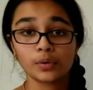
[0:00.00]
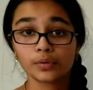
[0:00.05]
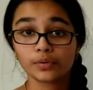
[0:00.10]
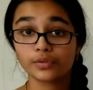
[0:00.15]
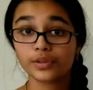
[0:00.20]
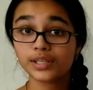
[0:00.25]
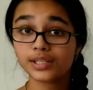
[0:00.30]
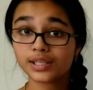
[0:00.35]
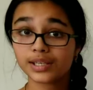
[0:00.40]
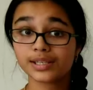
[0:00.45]

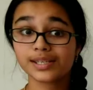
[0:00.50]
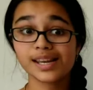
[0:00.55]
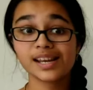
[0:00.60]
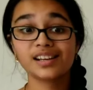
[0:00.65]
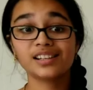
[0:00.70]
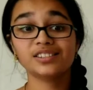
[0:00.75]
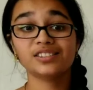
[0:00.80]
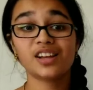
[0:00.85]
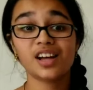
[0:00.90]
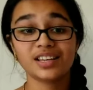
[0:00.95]
This can take a
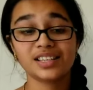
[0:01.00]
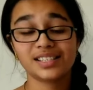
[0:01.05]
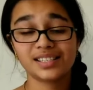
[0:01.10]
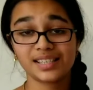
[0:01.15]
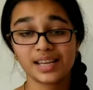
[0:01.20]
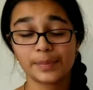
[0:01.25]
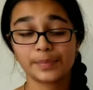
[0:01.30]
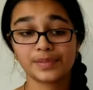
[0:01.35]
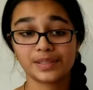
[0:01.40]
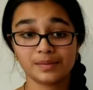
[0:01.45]
lot of
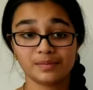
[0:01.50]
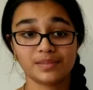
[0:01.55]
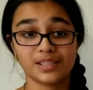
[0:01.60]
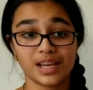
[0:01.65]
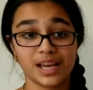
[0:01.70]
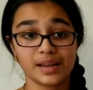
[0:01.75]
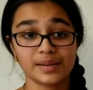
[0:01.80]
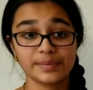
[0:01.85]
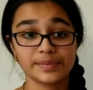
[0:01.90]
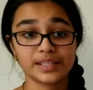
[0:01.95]
steps
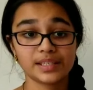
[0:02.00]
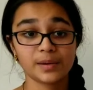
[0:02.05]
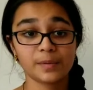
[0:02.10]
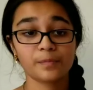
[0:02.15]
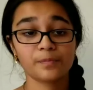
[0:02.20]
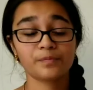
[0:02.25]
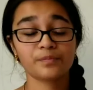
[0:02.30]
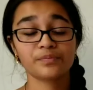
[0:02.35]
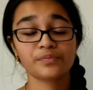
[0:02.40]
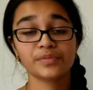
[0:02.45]
sometimes.
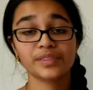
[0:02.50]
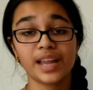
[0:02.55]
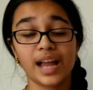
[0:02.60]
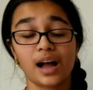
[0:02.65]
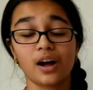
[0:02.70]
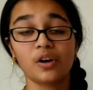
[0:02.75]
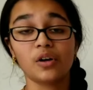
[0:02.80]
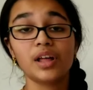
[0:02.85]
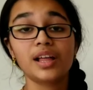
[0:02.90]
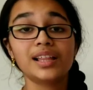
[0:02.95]

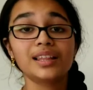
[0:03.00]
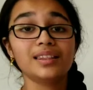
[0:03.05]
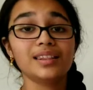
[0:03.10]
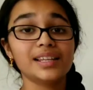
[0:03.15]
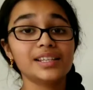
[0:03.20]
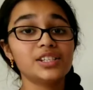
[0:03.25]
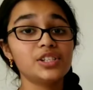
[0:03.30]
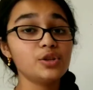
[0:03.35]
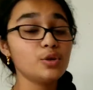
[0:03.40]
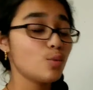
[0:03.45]
Now,
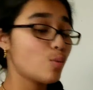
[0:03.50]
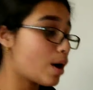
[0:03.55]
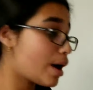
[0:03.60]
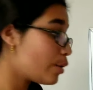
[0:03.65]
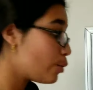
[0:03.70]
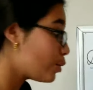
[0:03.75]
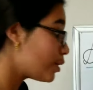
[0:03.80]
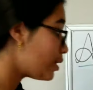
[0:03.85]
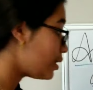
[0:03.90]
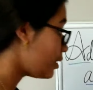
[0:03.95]
let's do
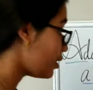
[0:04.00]
one with a